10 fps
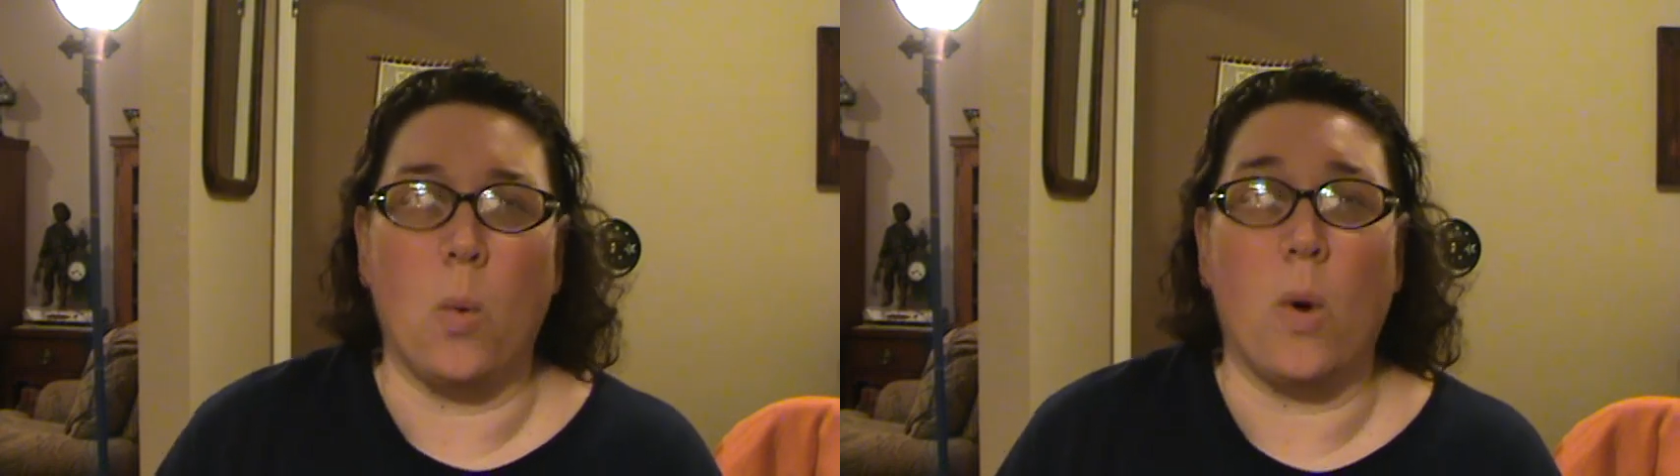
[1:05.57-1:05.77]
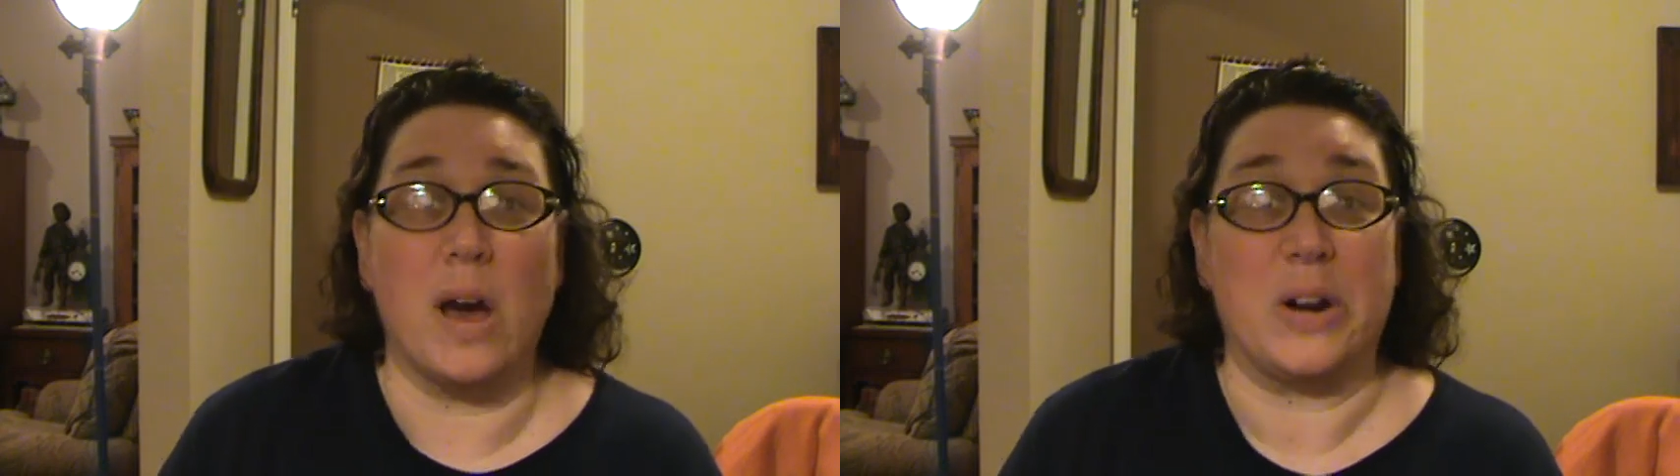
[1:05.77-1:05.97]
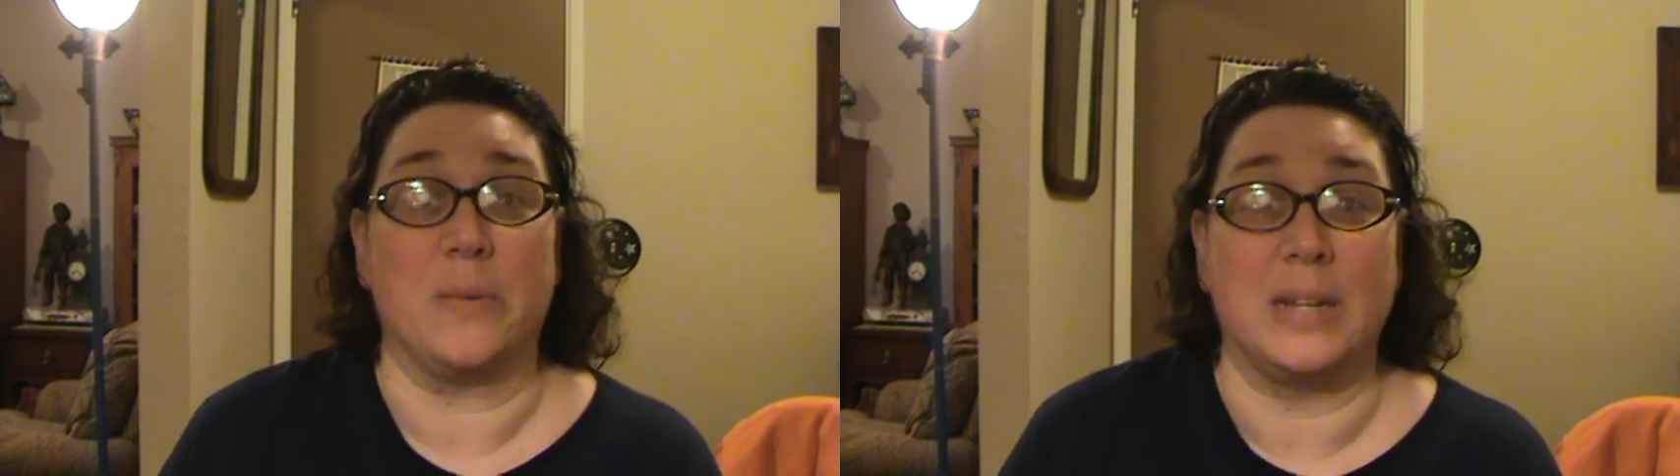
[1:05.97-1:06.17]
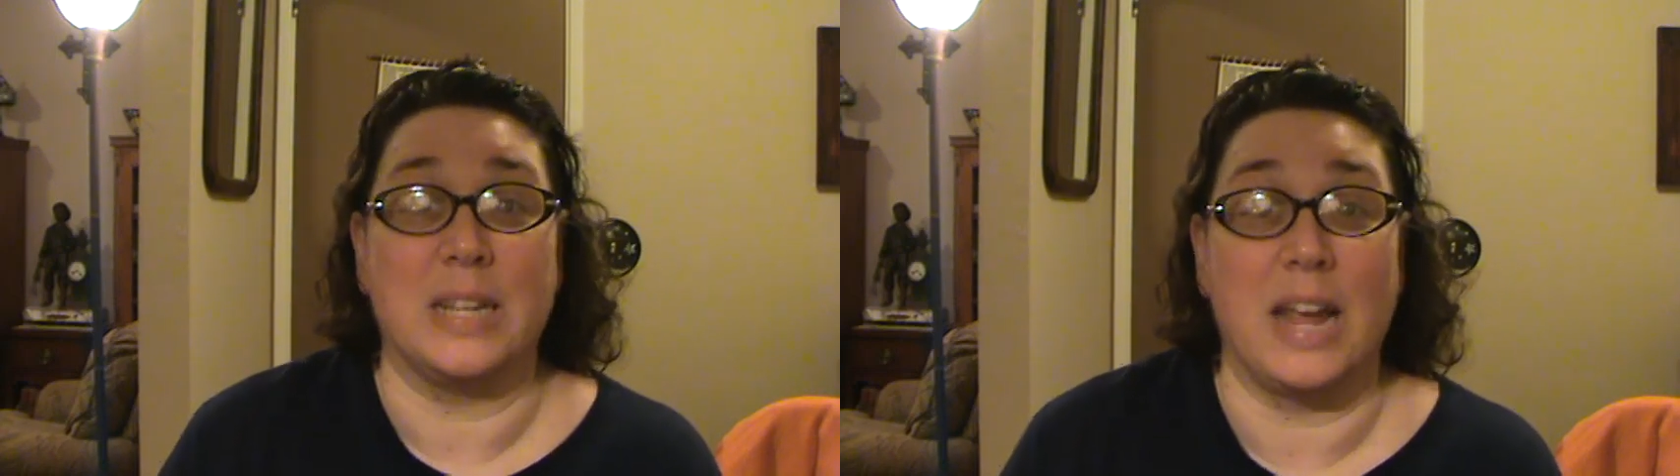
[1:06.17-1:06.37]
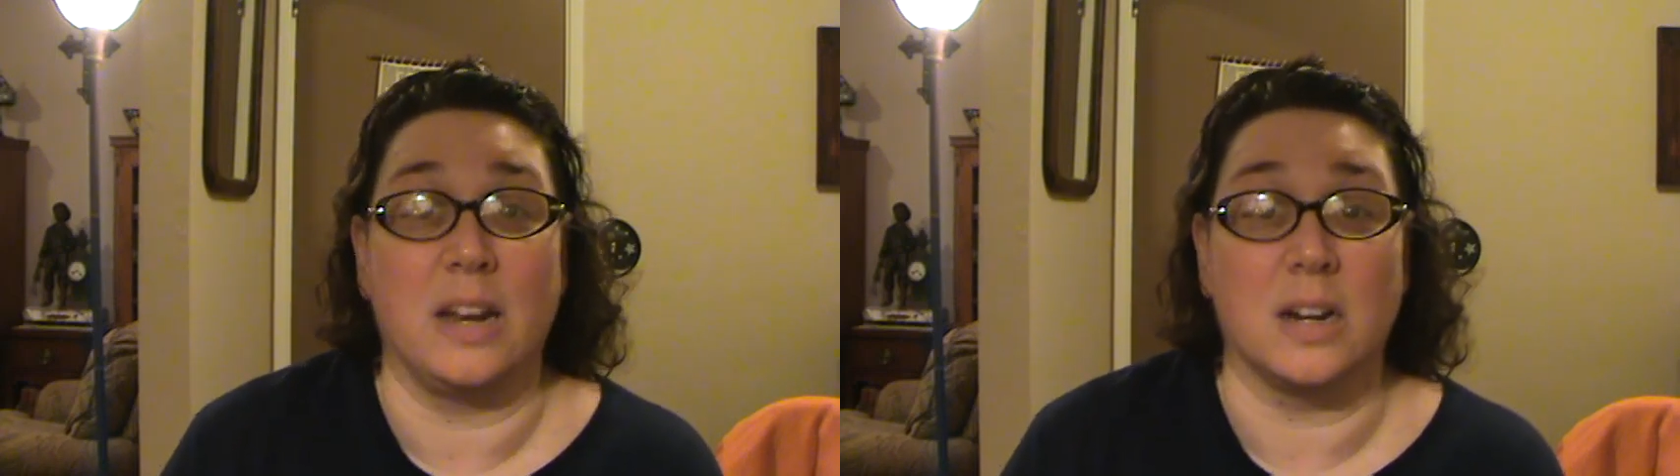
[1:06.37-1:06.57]
a water
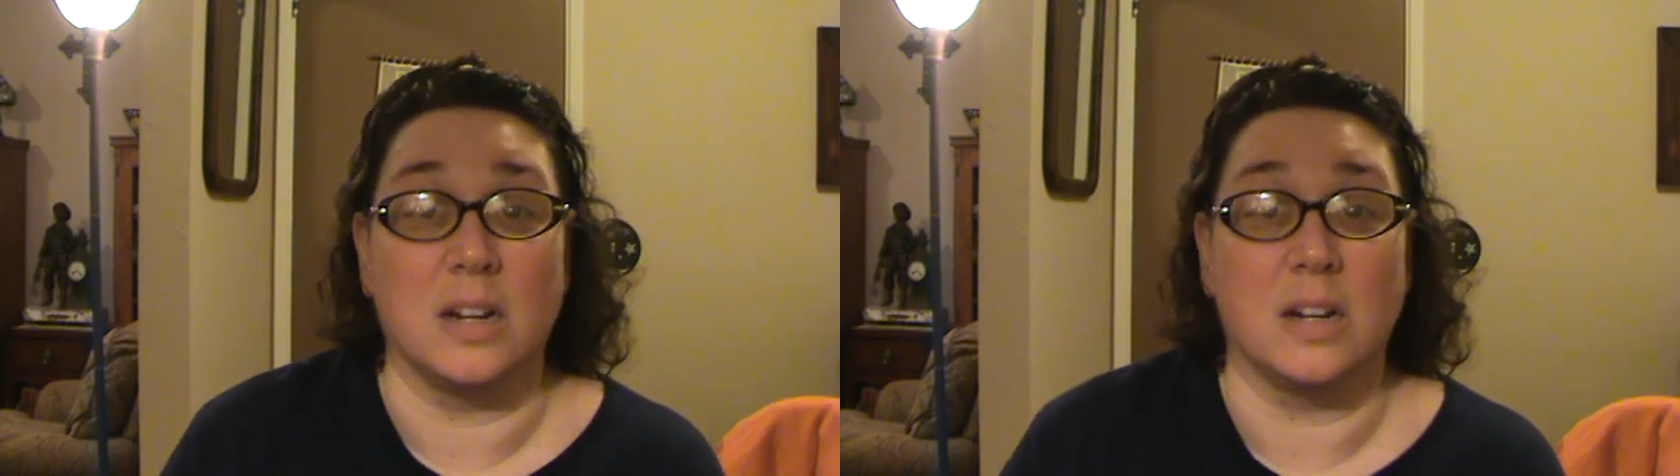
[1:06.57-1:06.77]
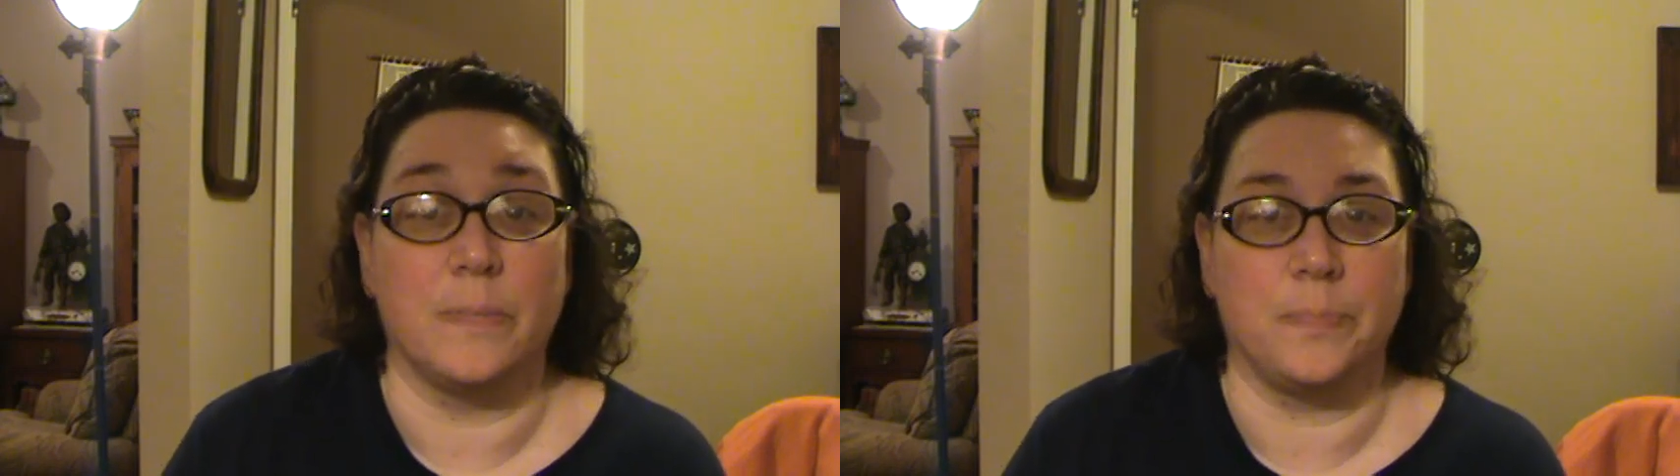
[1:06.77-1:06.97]
retainer,